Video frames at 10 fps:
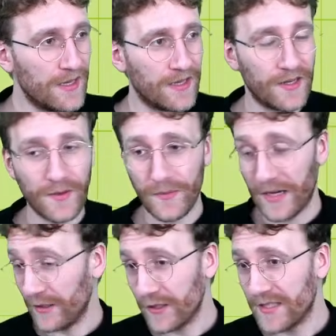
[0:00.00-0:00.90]

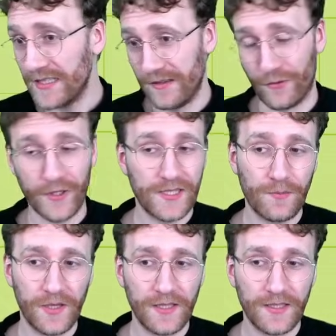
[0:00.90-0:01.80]
I gotta see. Once I
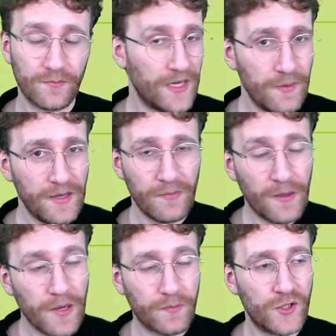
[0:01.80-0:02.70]
build it,
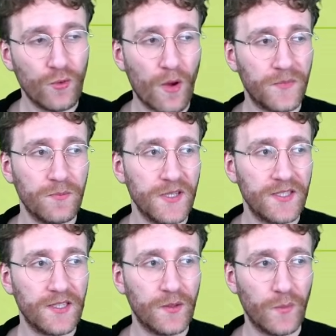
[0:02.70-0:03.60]
maybe I'm too
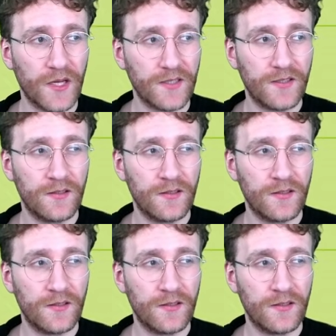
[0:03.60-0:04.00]
optimistic, but